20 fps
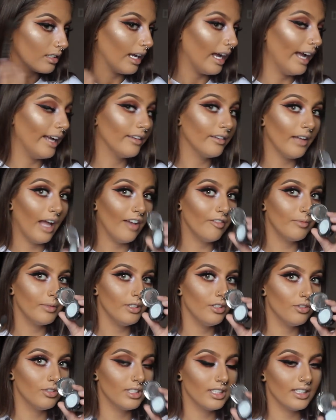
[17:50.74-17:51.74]
I have
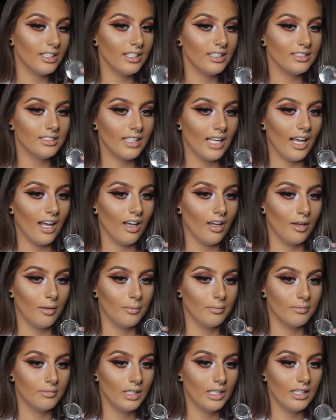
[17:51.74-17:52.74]
been using this
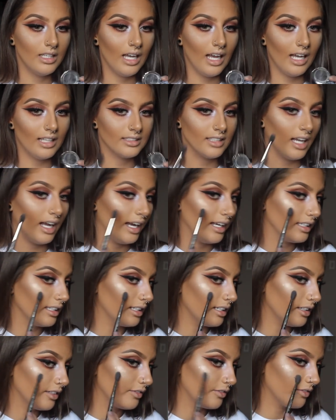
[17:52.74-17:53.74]
as a
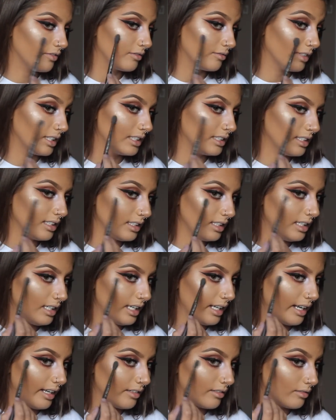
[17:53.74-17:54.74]
highlighter recently,
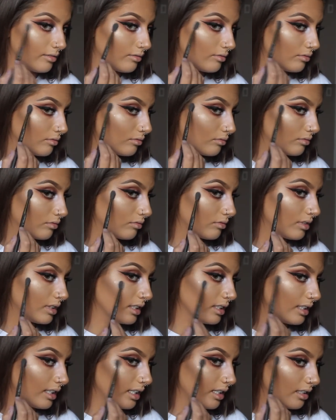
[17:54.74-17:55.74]
and I
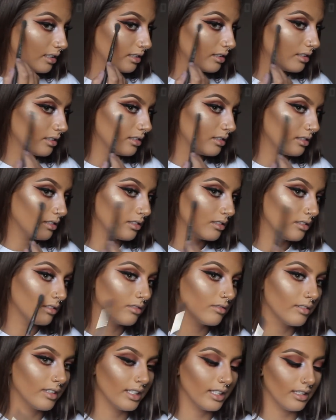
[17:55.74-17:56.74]
really,
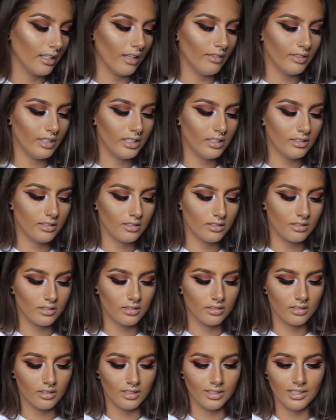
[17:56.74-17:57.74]
really love it
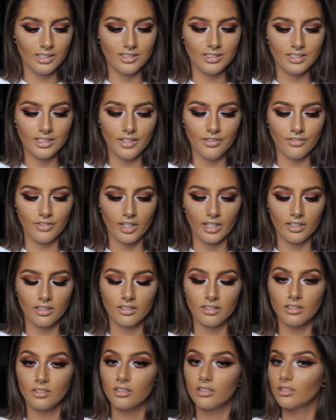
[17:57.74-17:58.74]
because it's
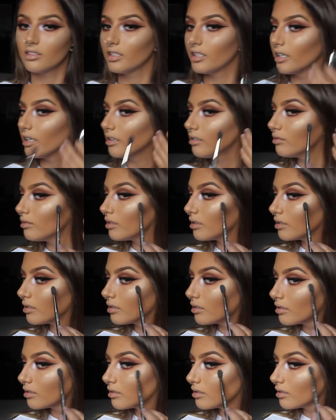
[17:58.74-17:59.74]
different, you know?
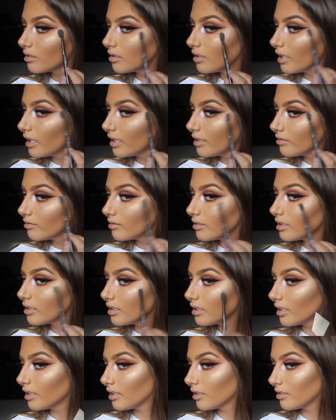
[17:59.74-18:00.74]
And it
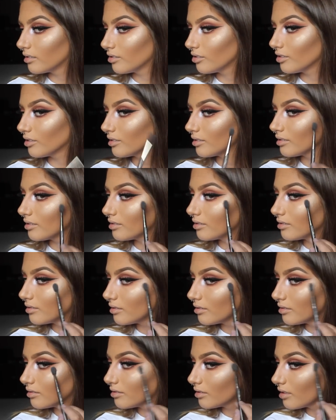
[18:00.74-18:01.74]
really just
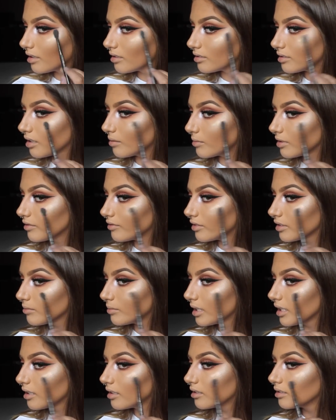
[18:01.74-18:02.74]
does something for
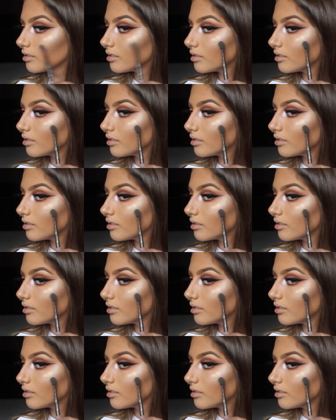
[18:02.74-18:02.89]
me.